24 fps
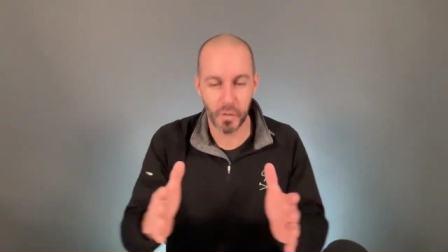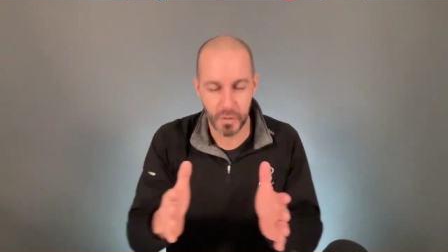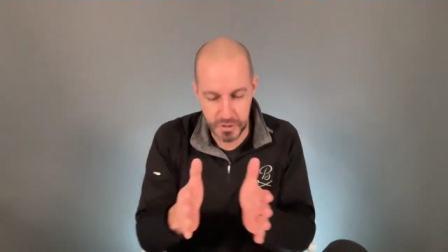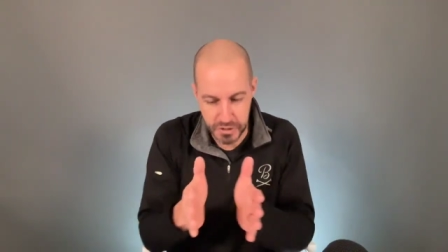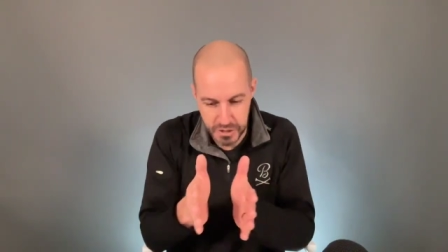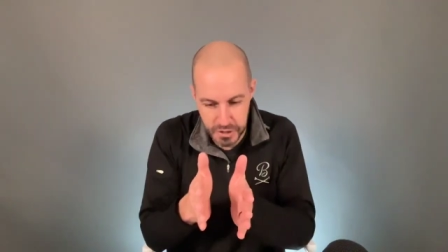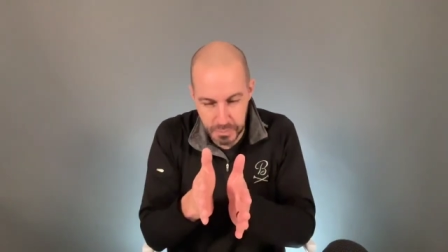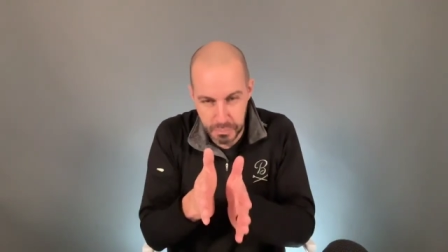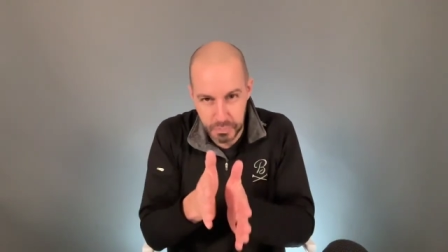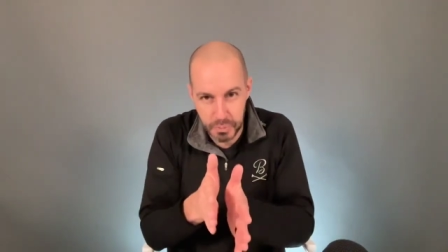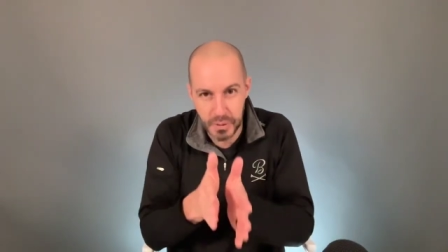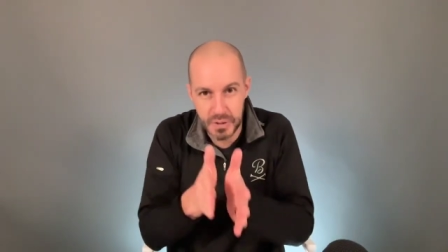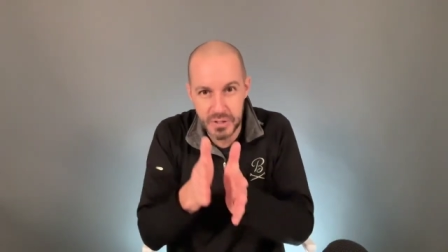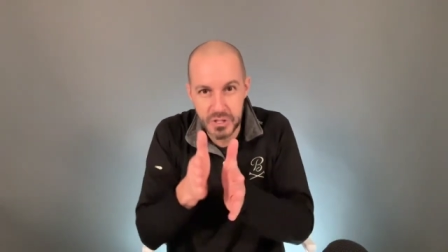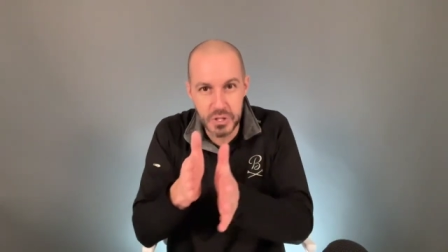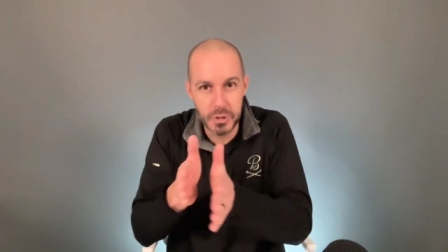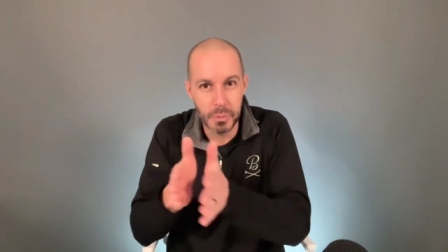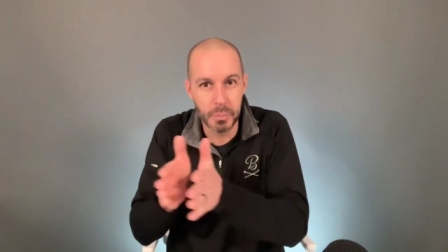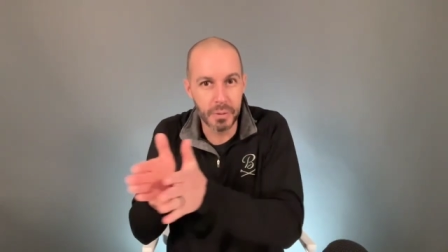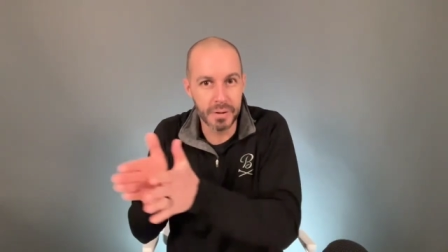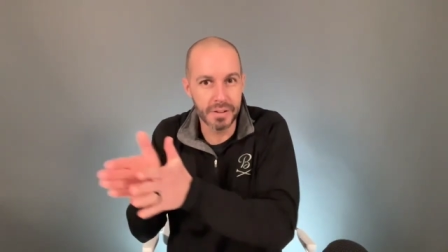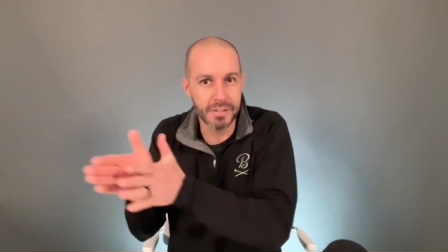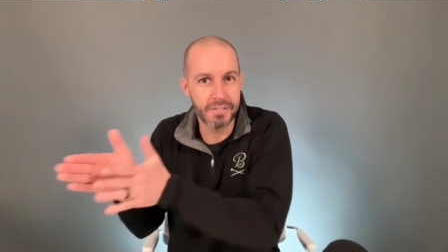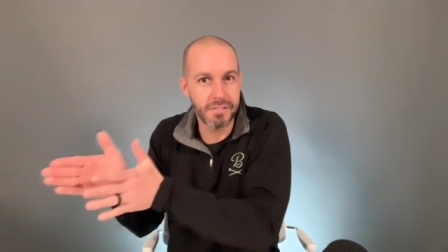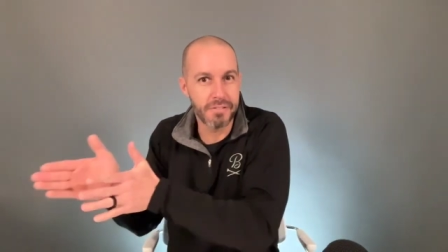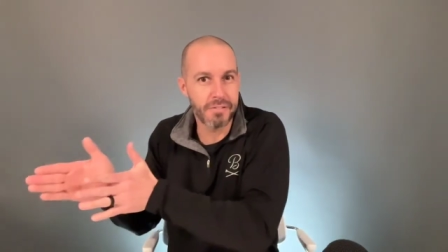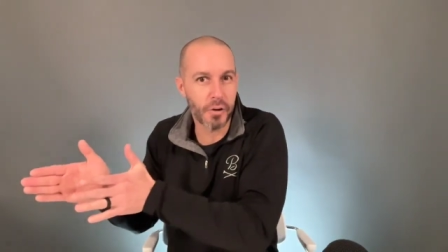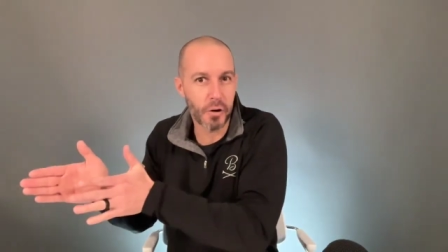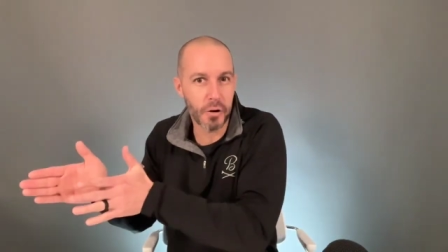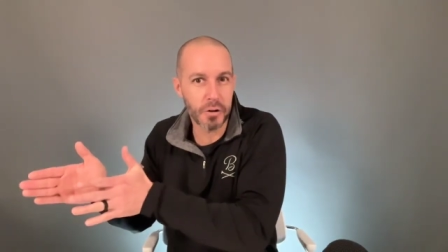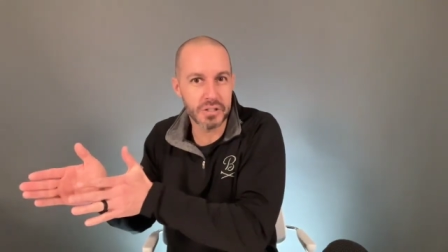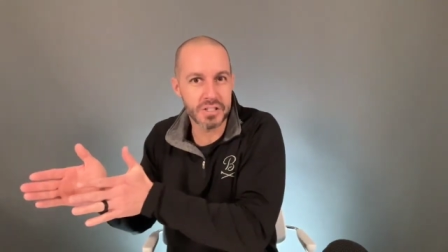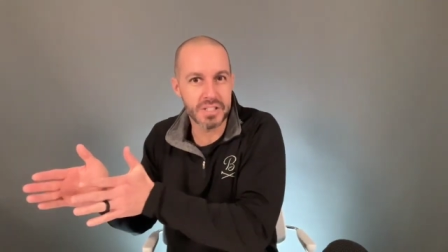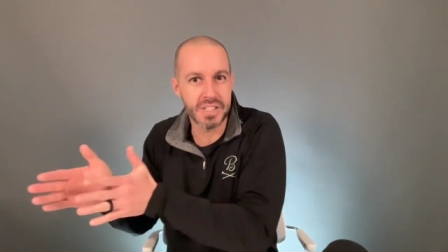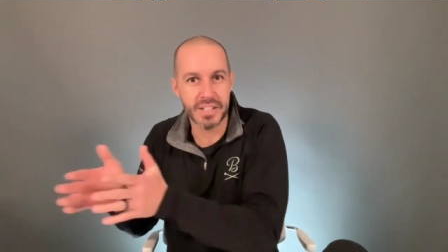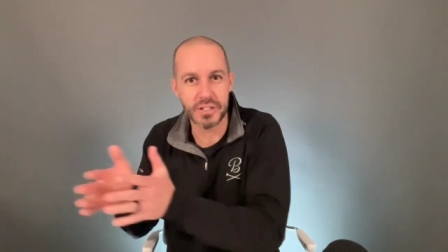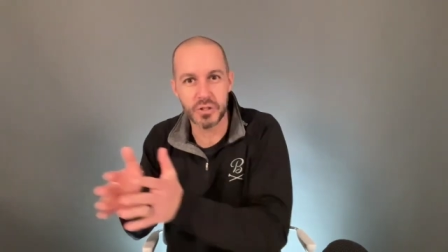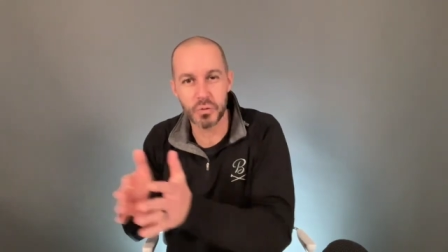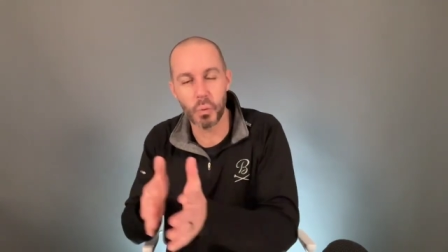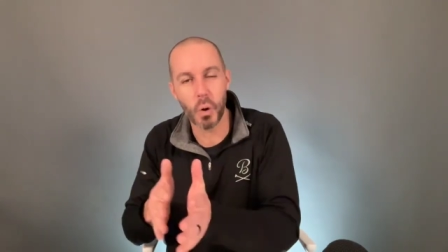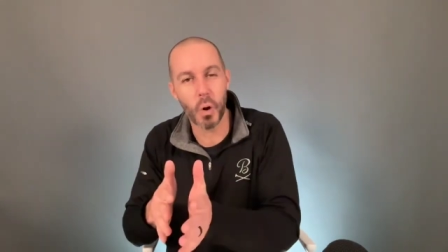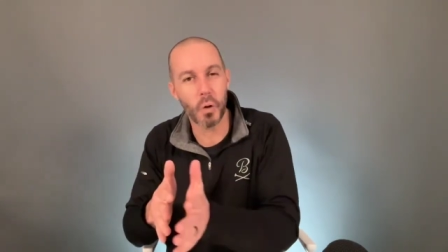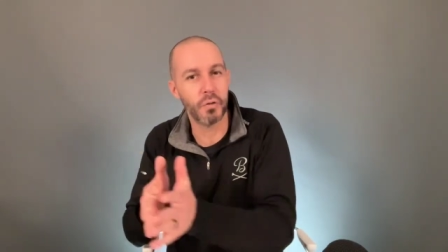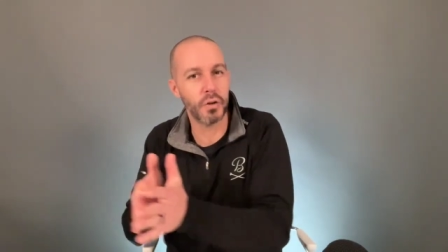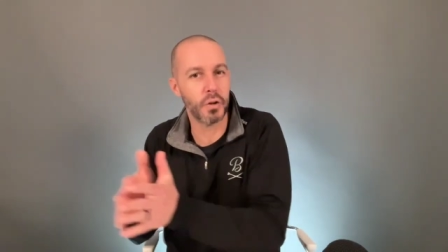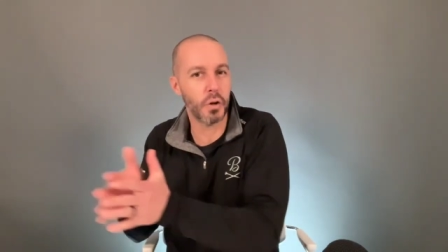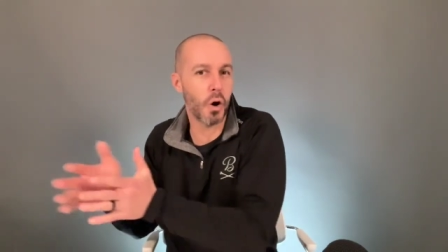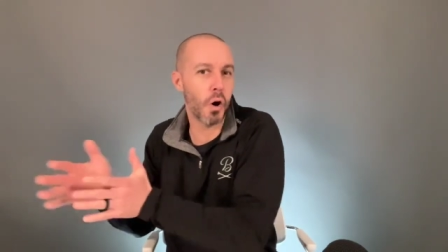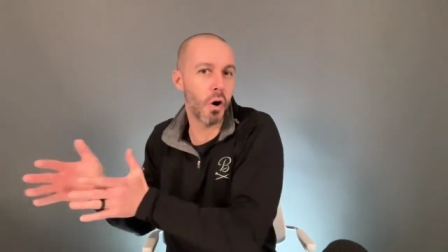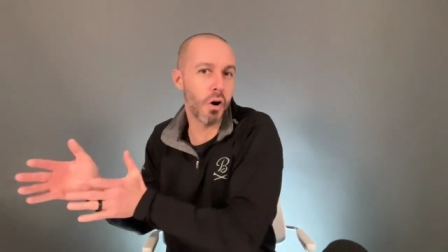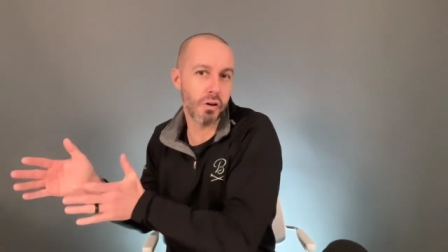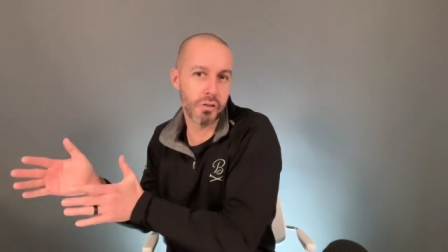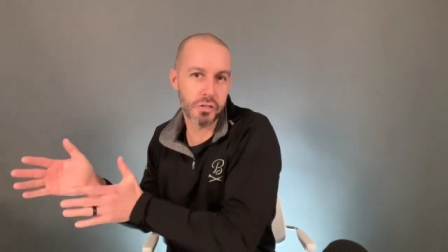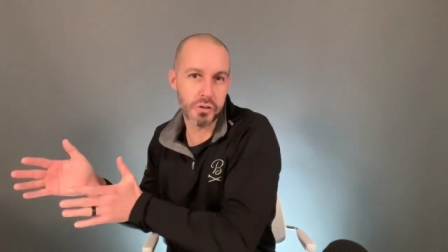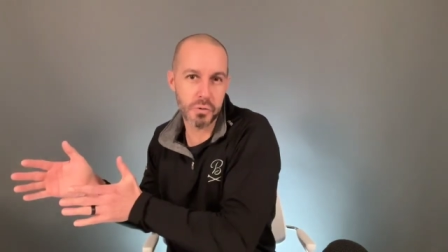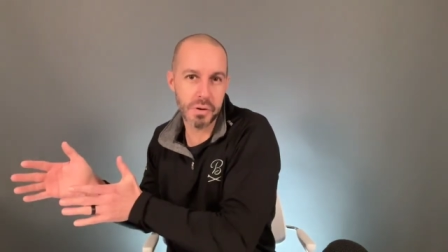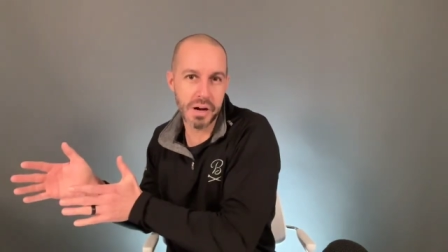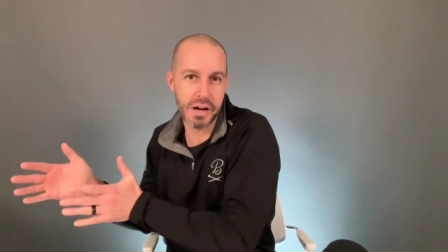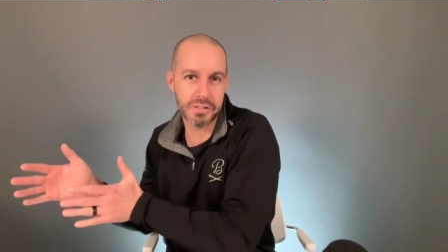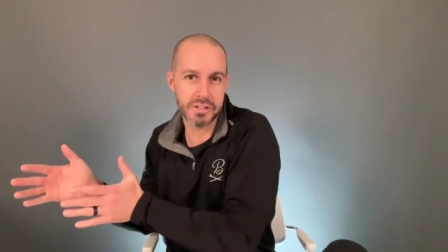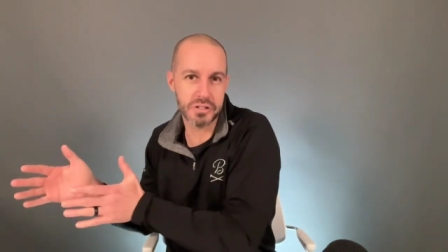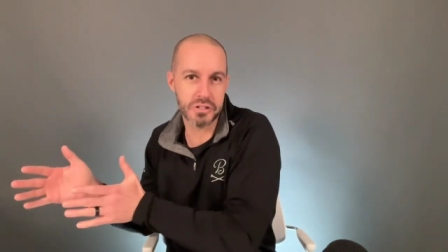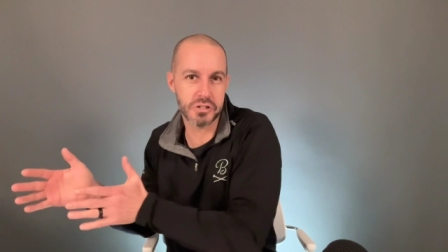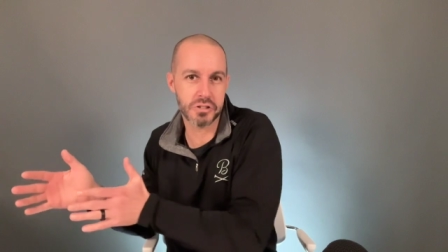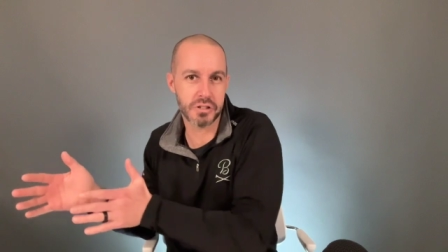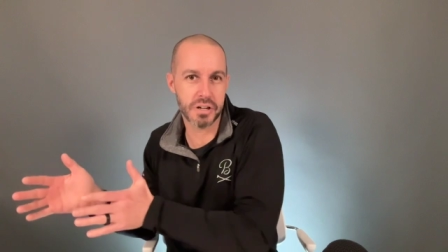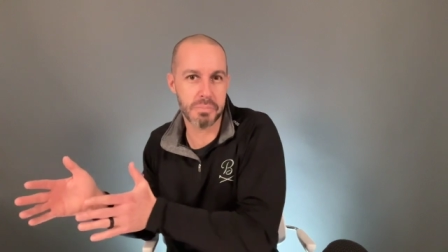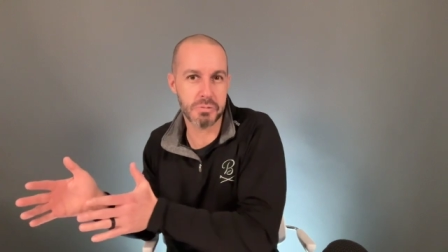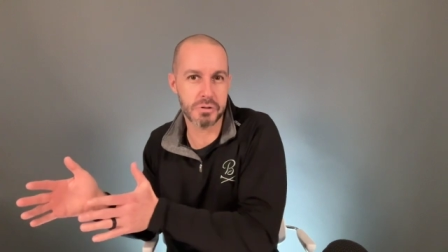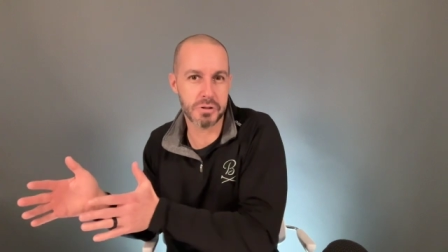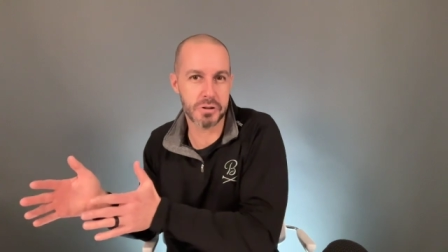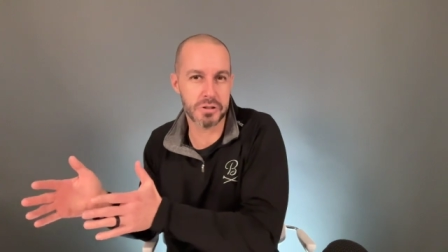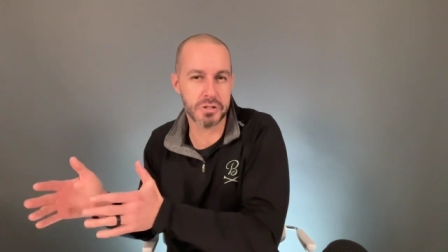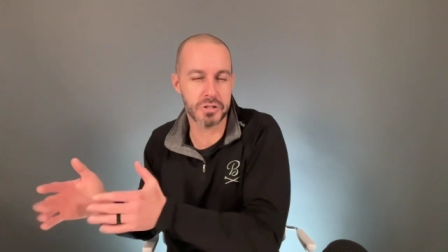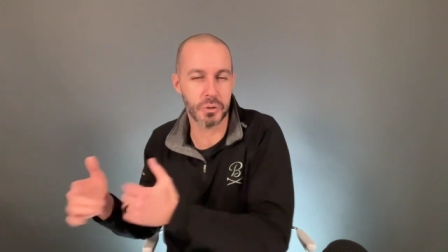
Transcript: There's the principle of first that's woven all throughout the scripture.